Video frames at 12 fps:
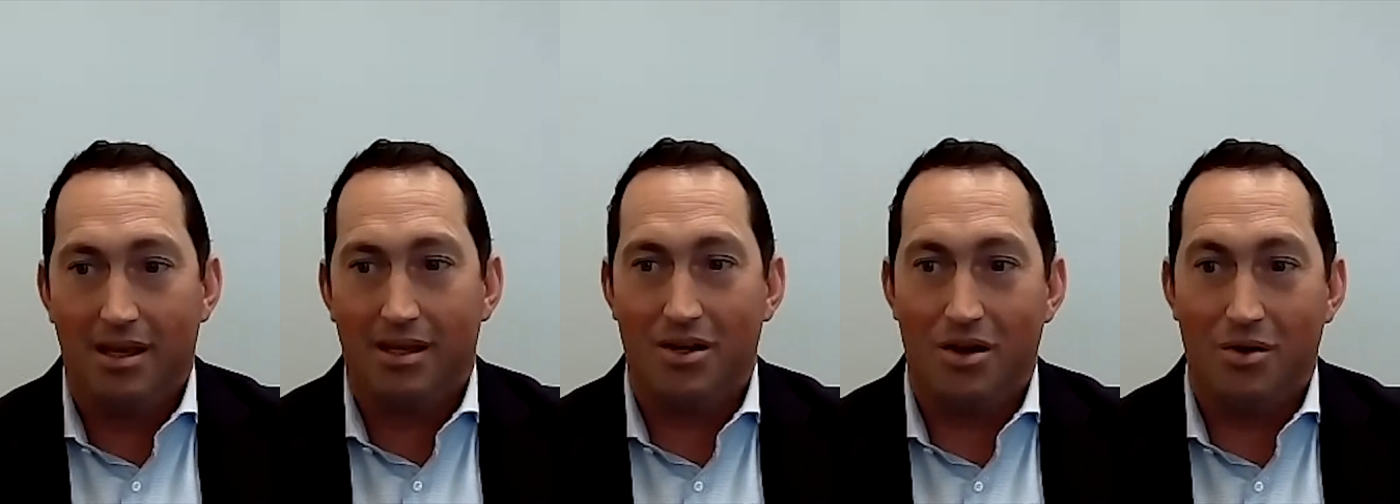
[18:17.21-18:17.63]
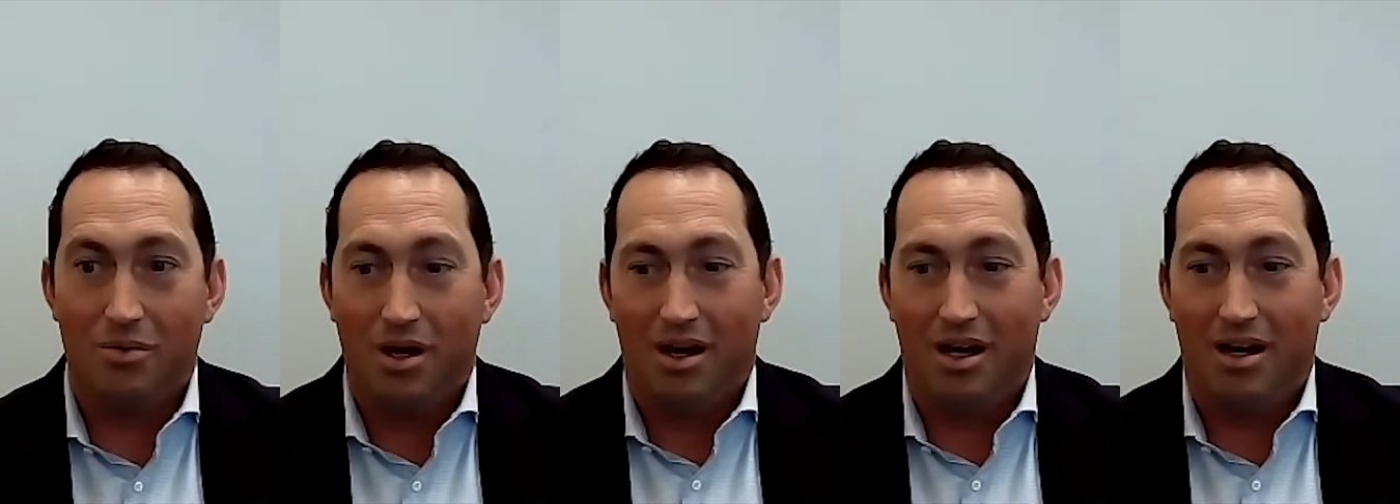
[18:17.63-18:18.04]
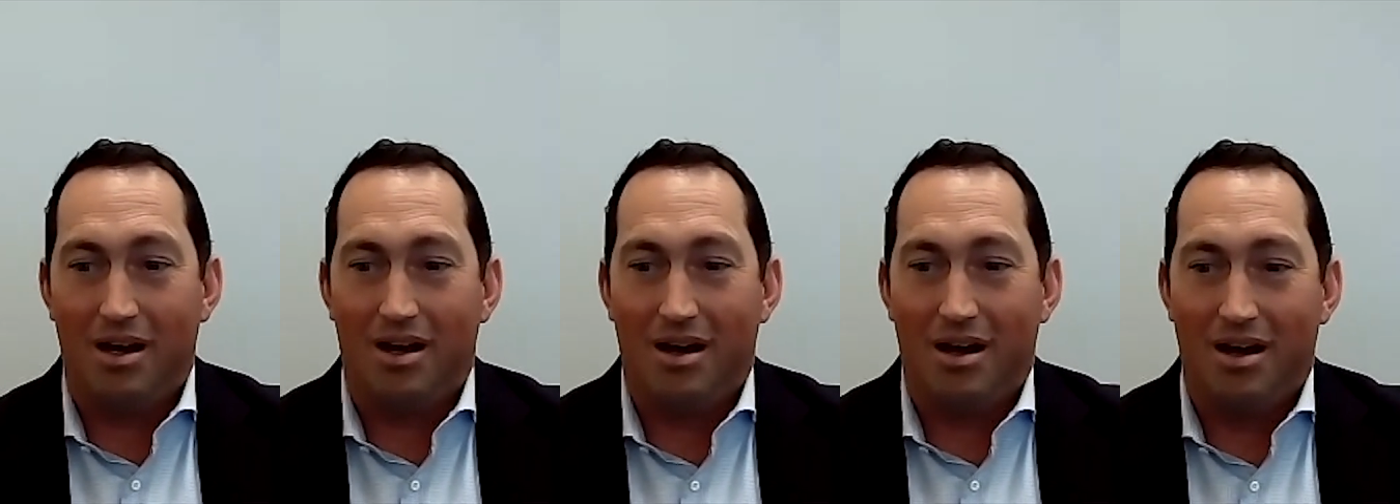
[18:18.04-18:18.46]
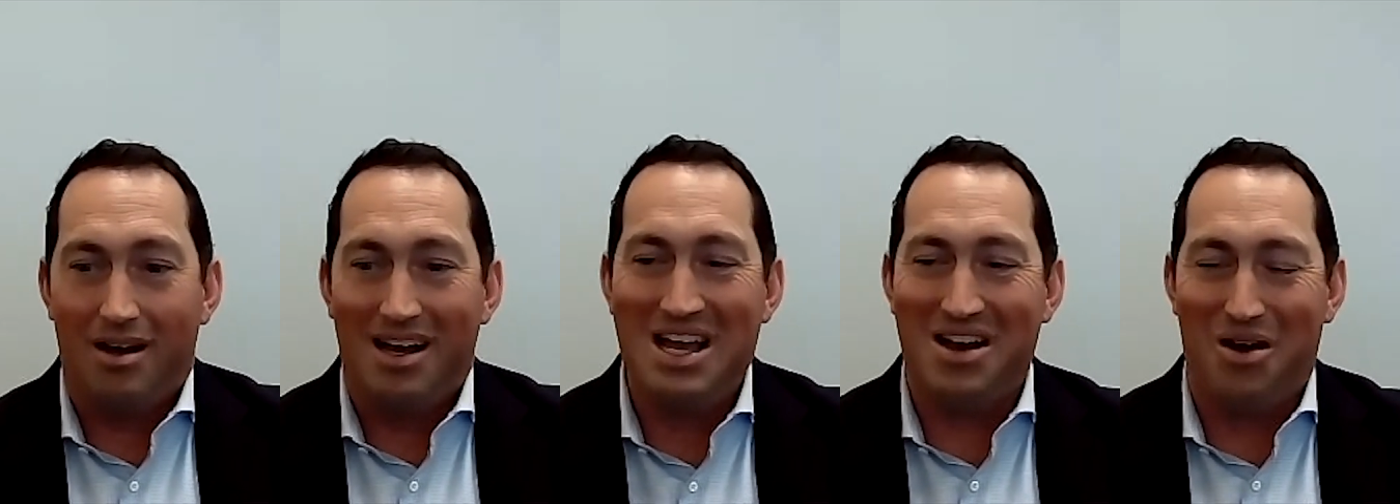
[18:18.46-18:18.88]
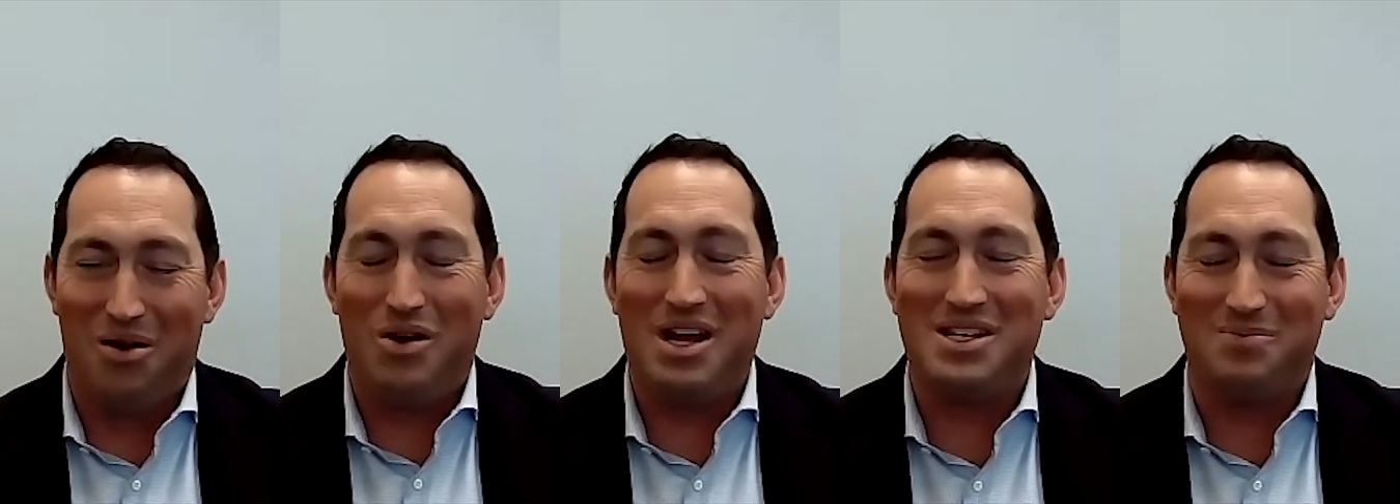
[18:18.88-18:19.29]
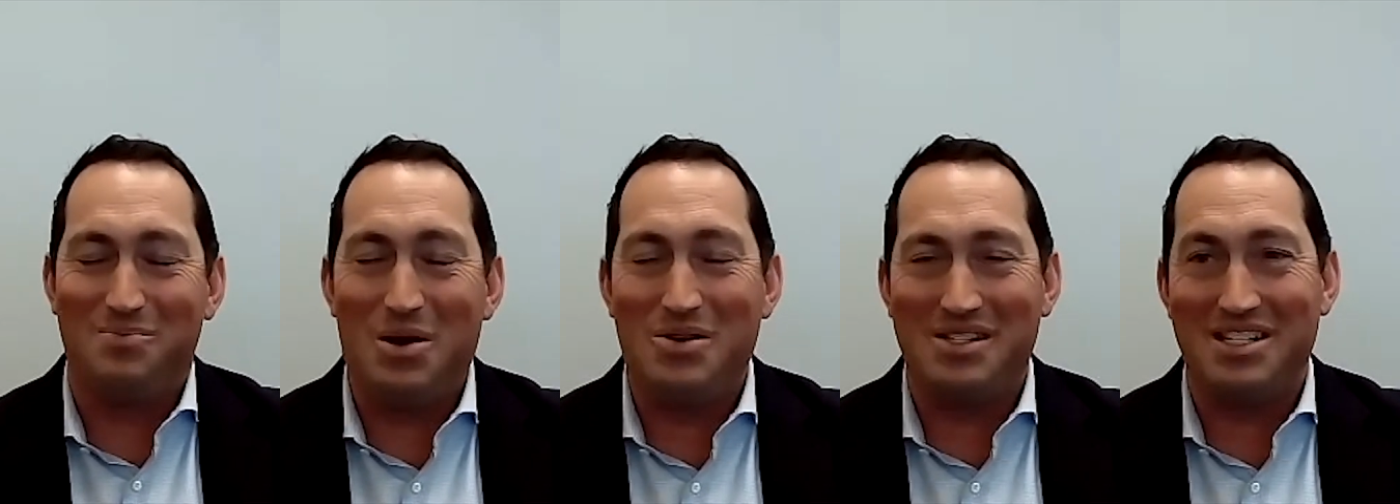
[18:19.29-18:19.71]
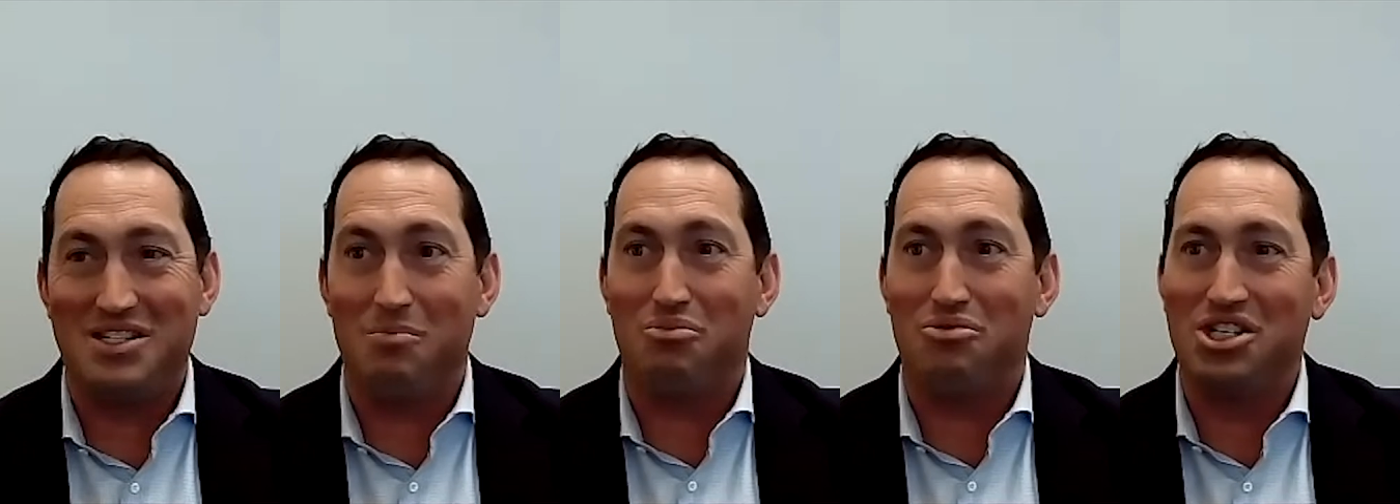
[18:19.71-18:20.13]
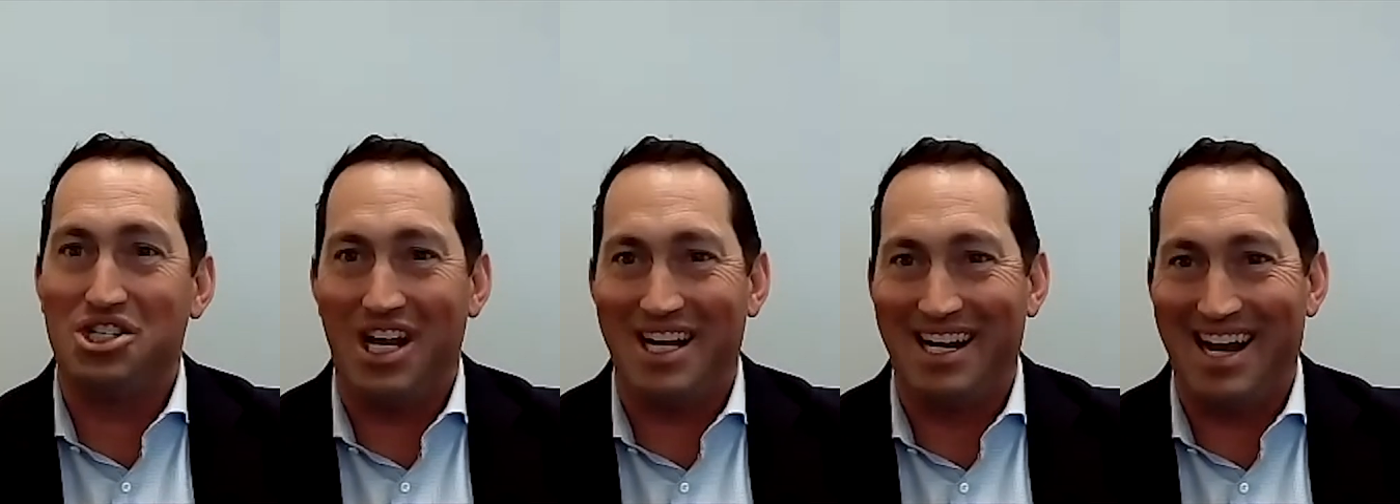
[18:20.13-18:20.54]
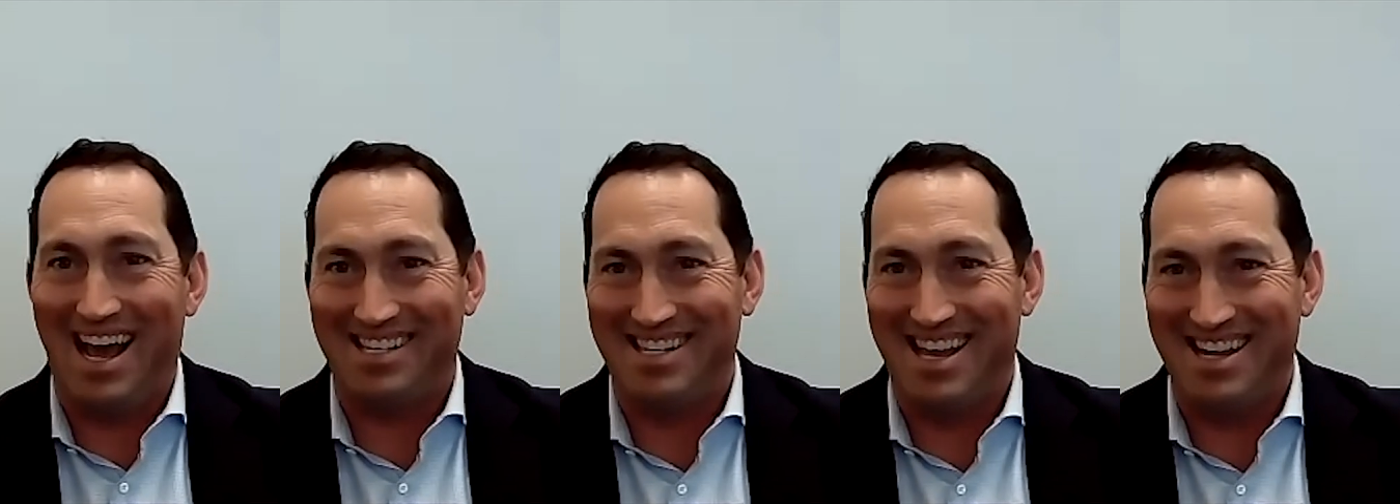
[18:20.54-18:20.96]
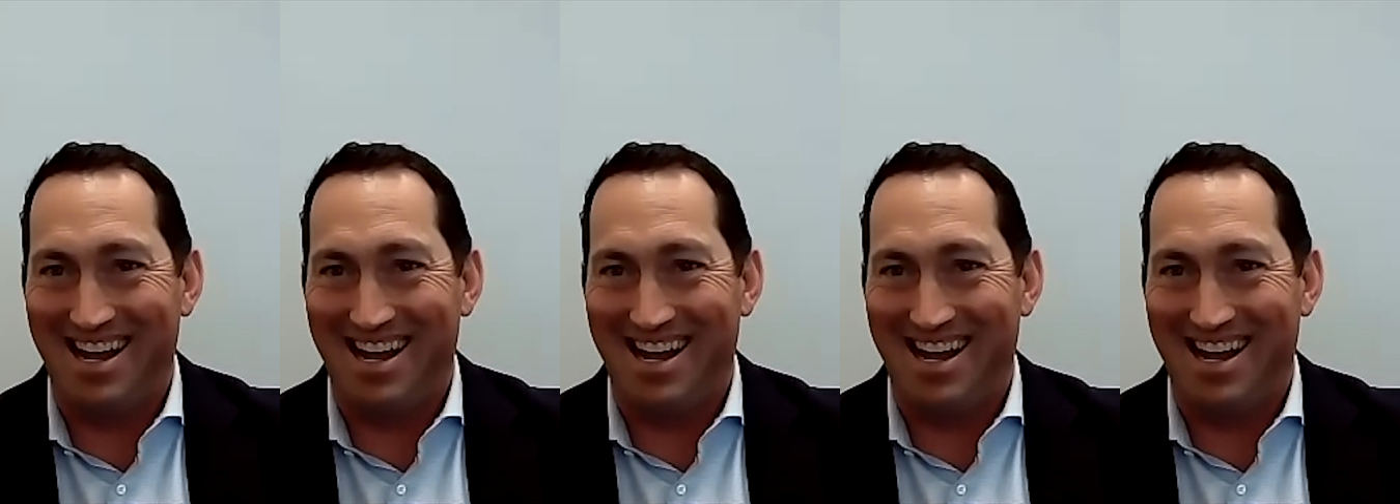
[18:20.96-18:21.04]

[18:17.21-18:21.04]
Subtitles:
a race boat is a depreciating asset,